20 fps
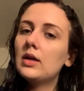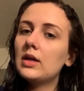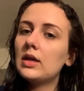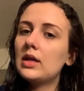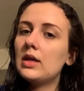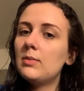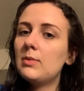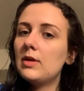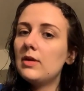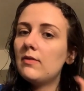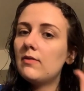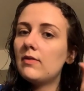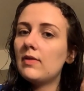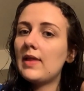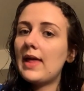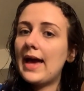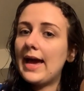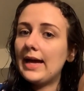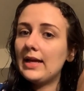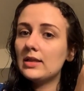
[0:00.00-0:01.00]
keep it
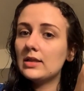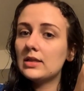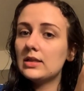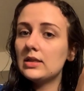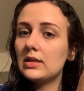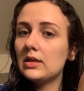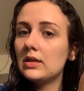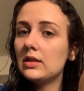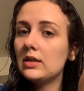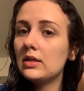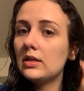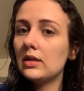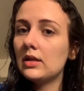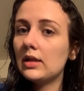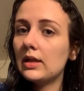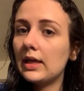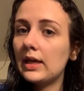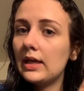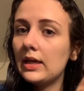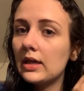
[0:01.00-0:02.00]
flat,
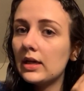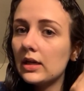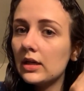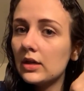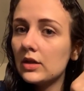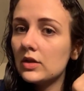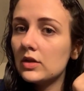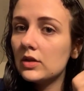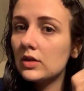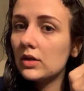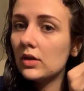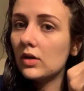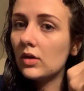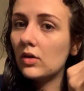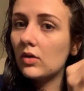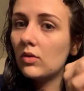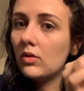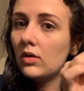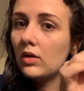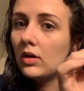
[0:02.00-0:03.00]
like
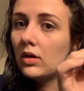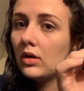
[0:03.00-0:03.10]
so.